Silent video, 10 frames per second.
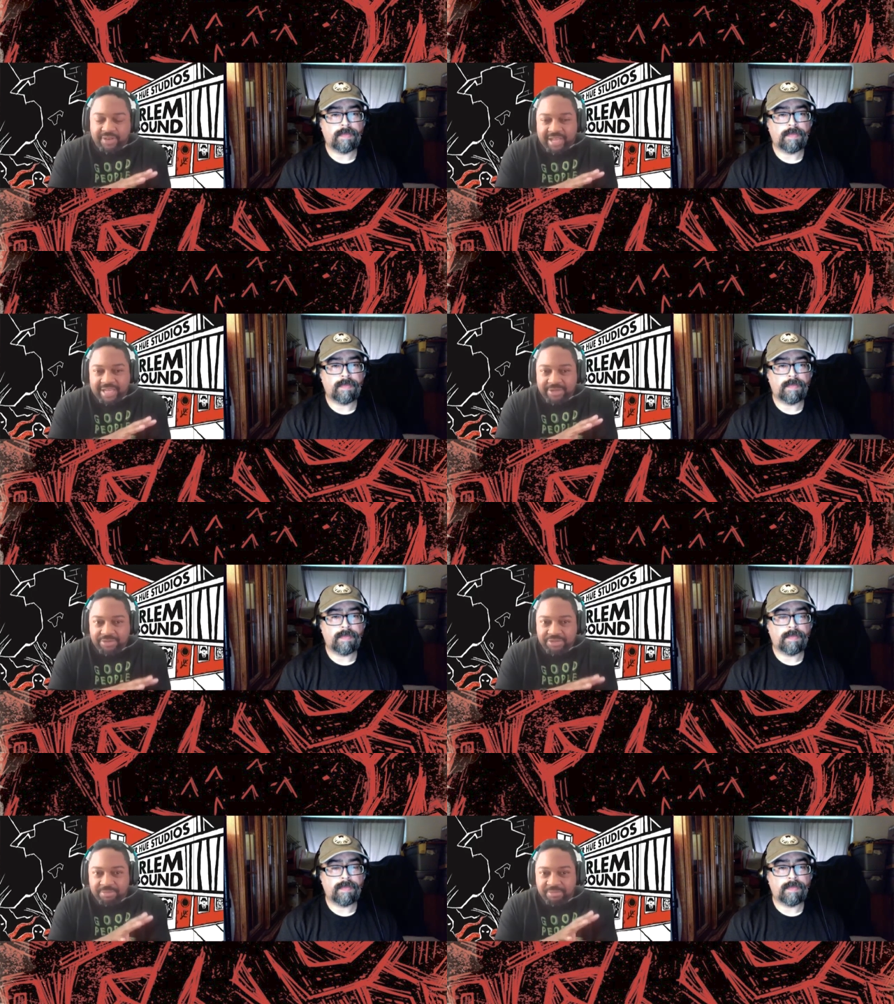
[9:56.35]
Speaker 1: I
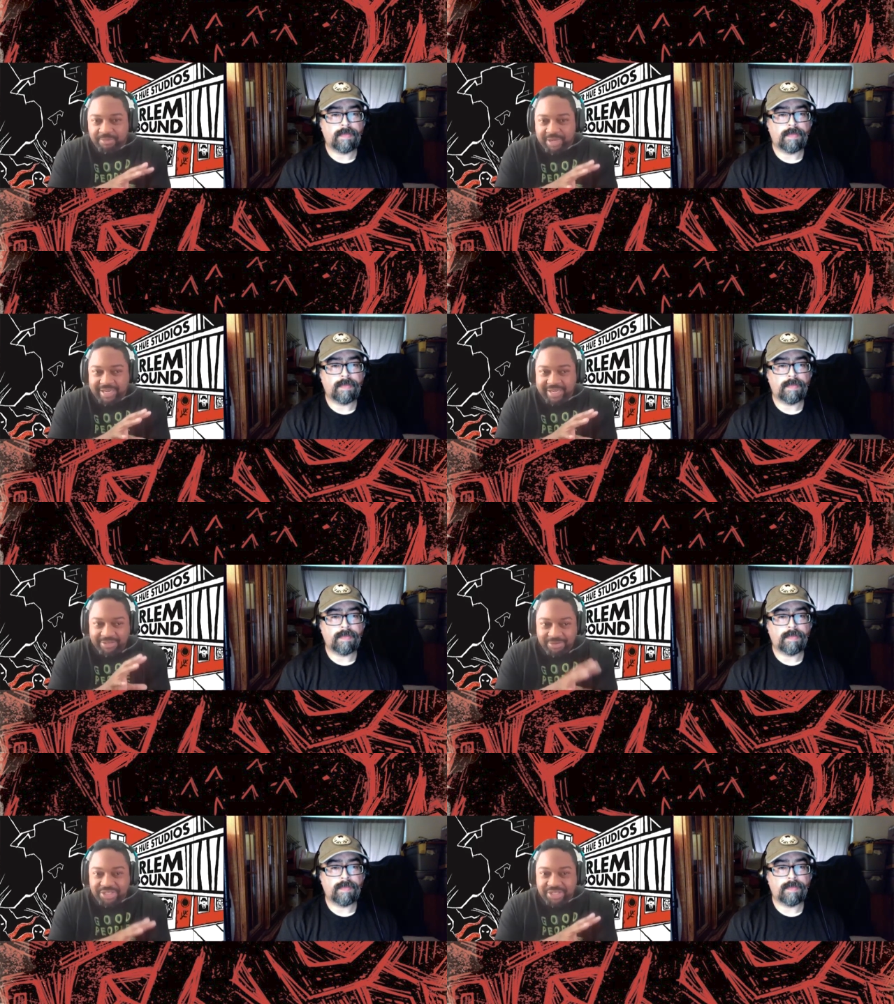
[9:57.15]
use some of my
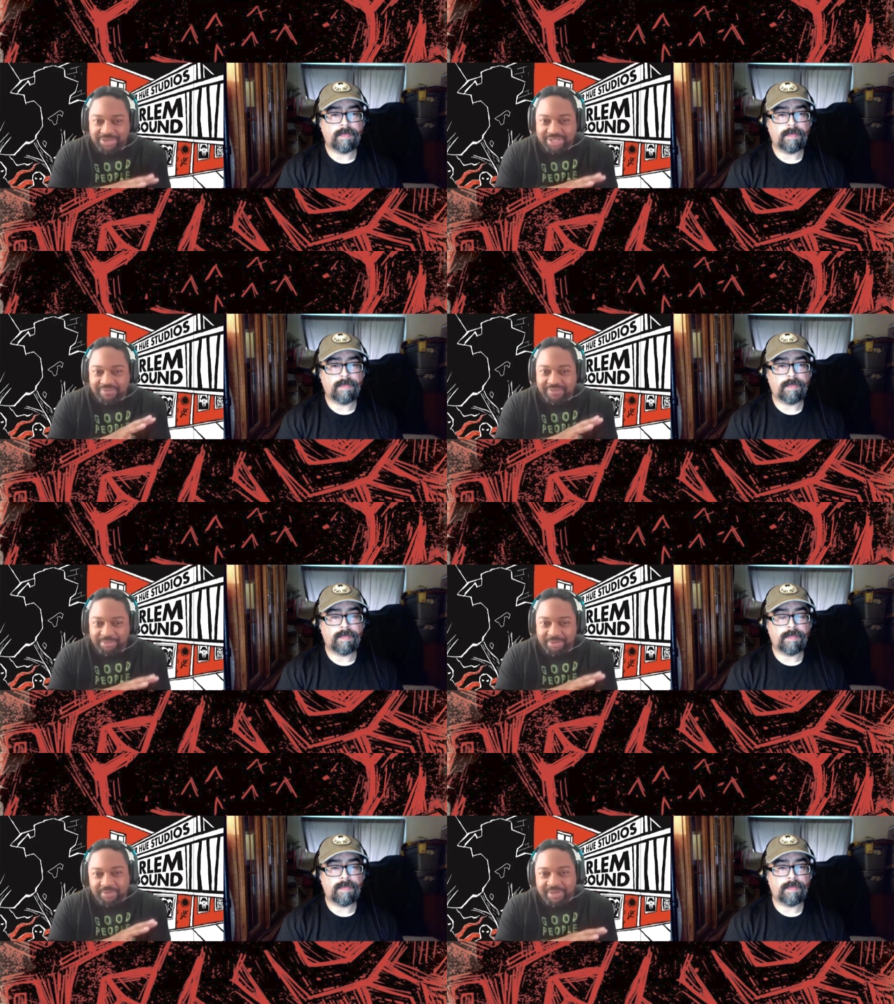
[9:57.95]
new skills I developed
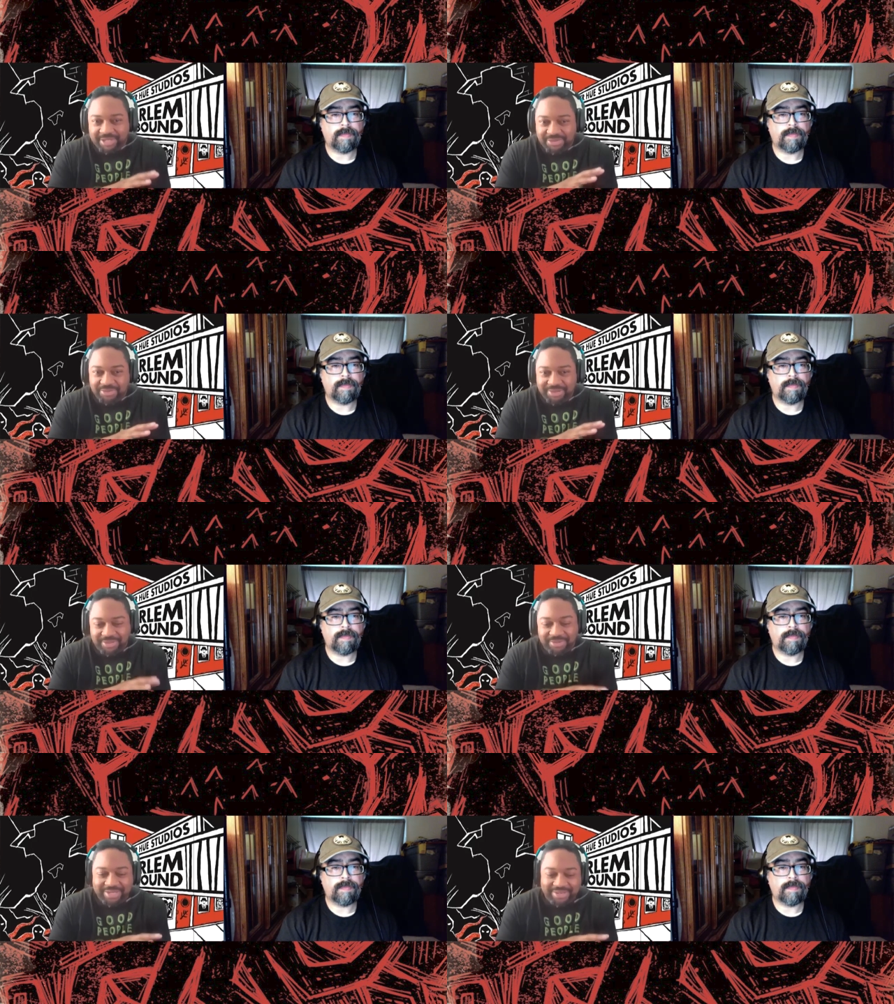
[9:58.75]
over the past three,
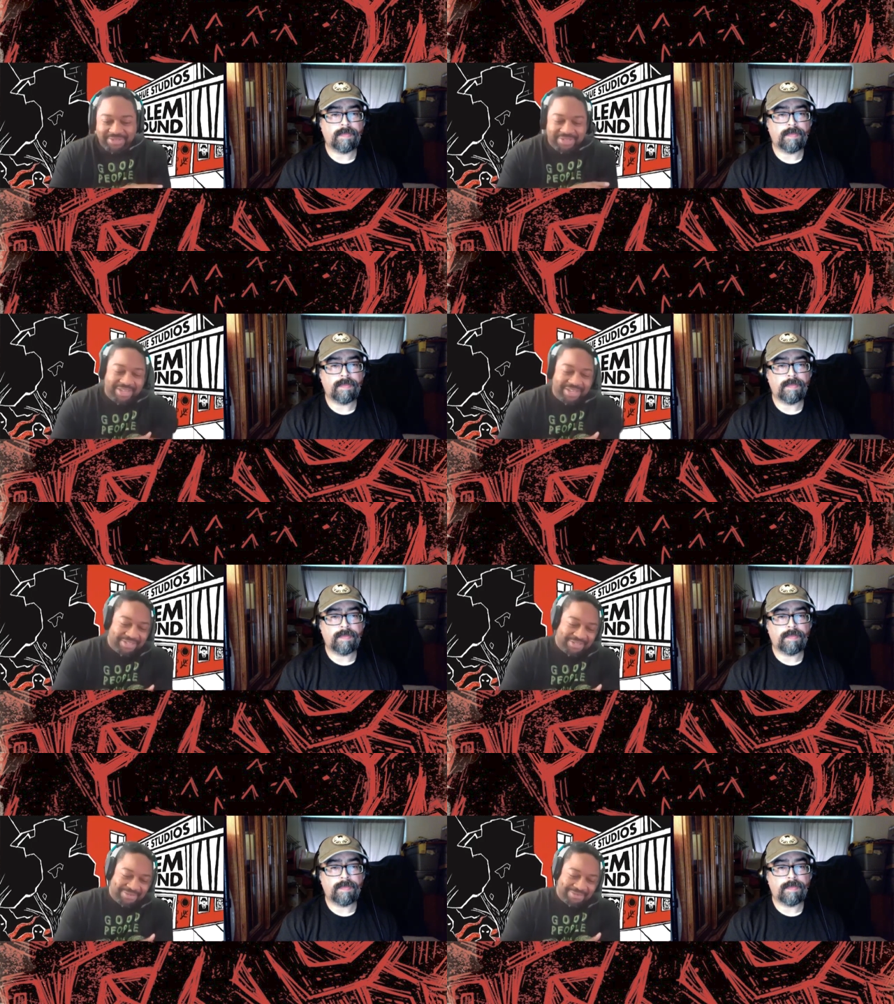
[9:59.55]
three years
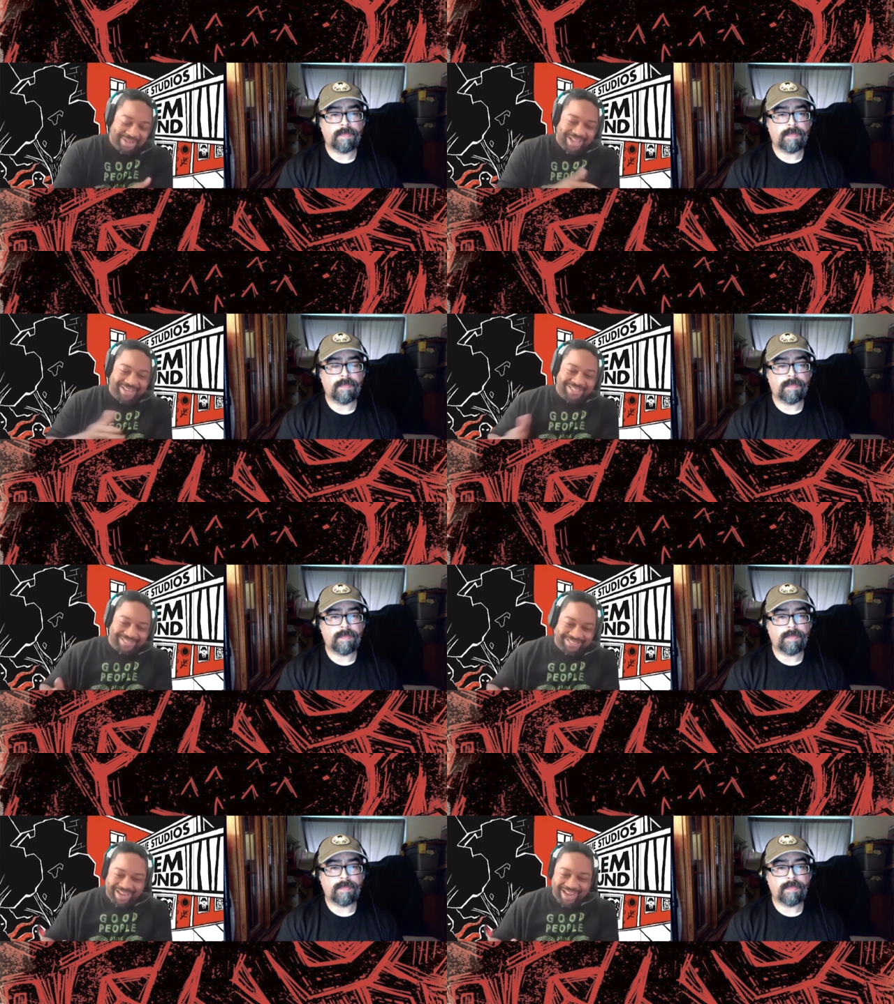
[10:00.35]
to edit
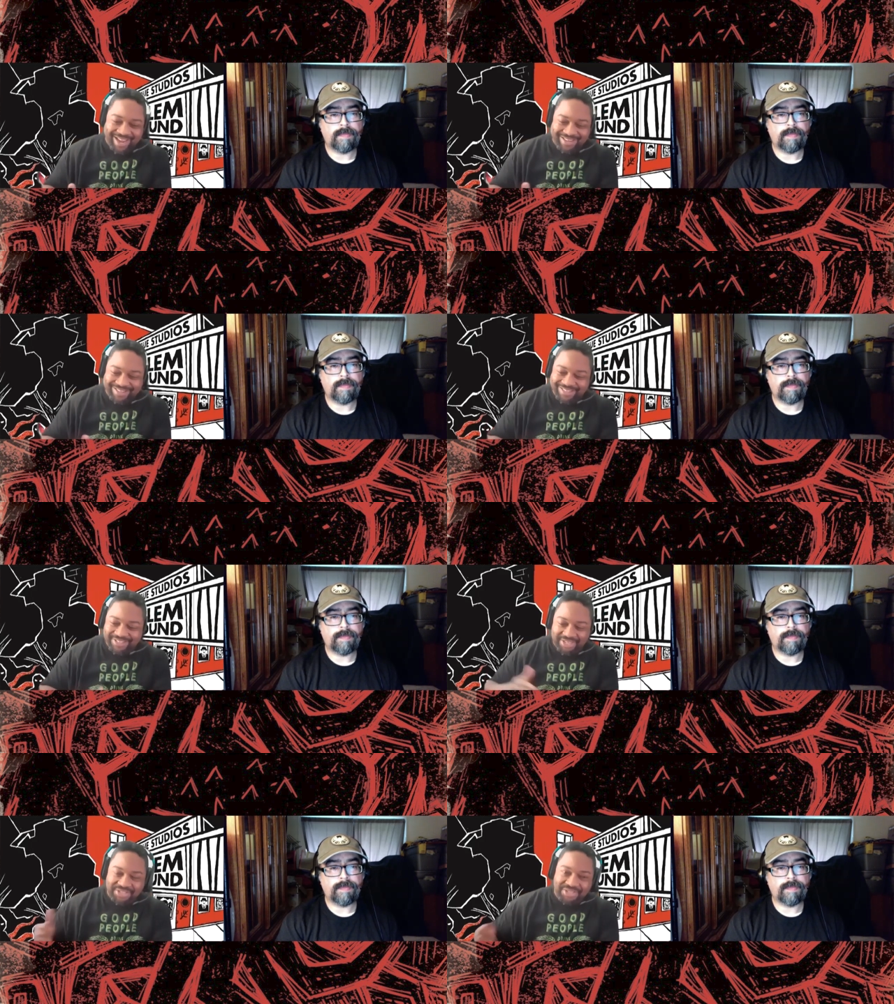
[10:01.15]
and
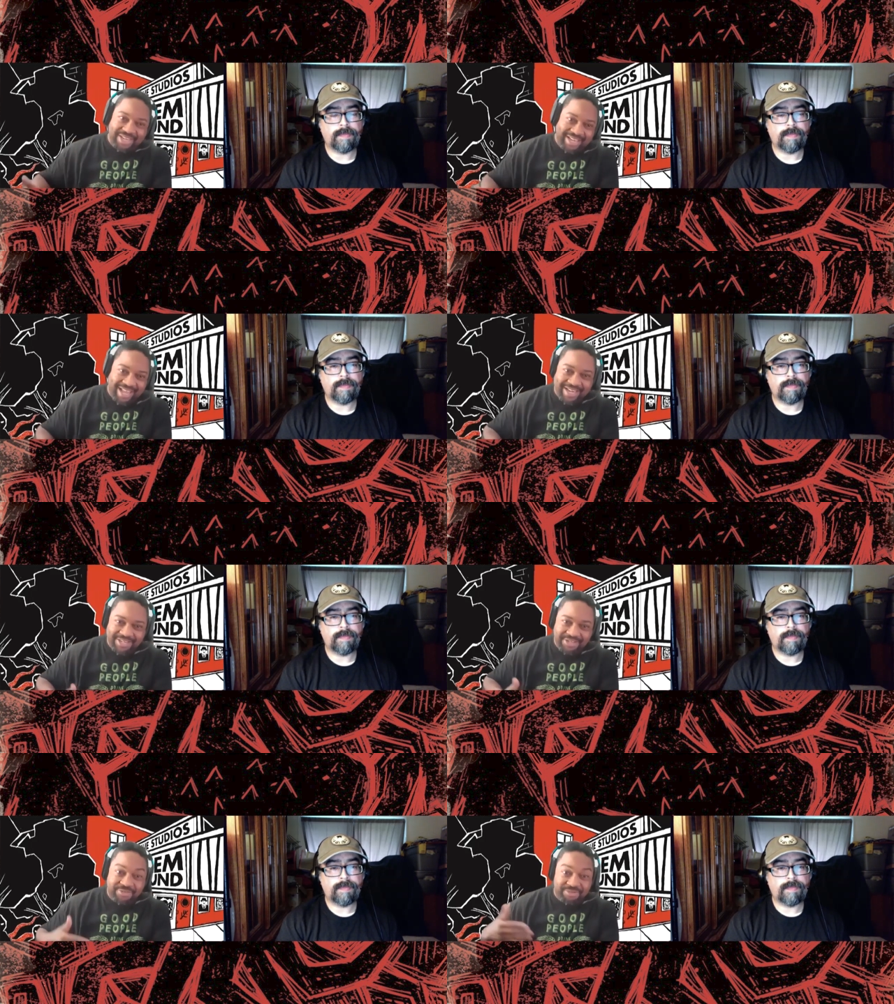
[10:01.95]
adjust and add
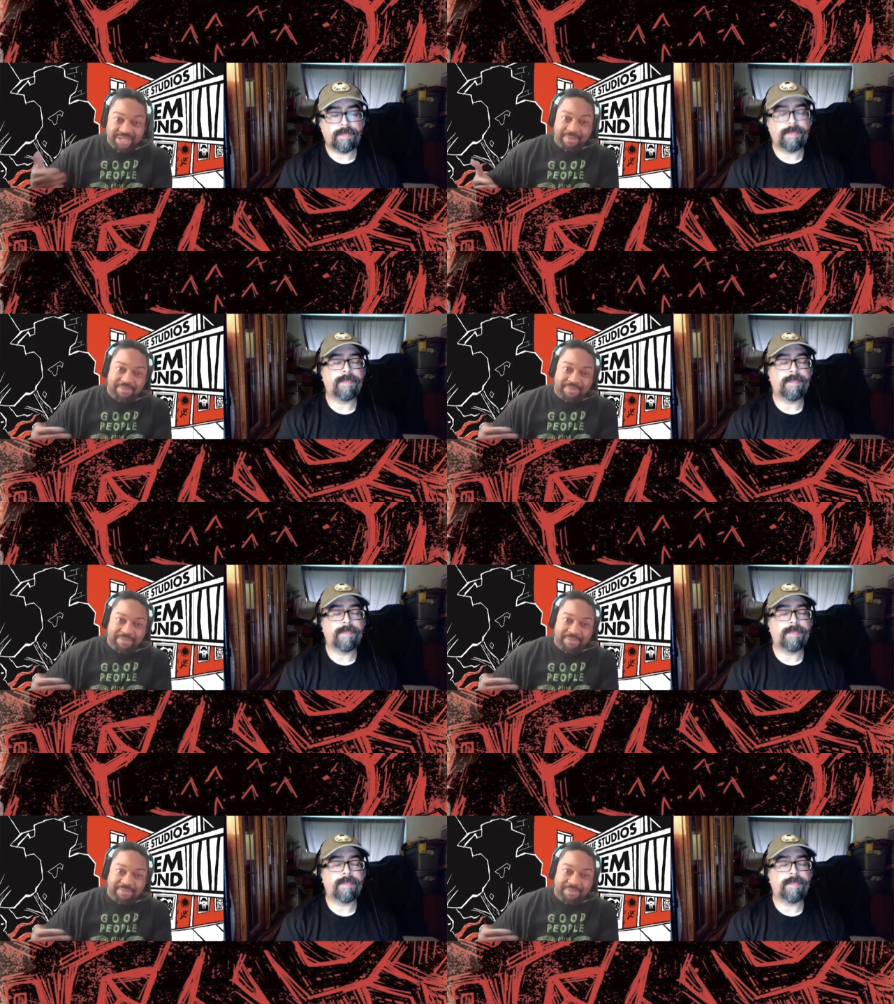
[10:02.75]
additional depth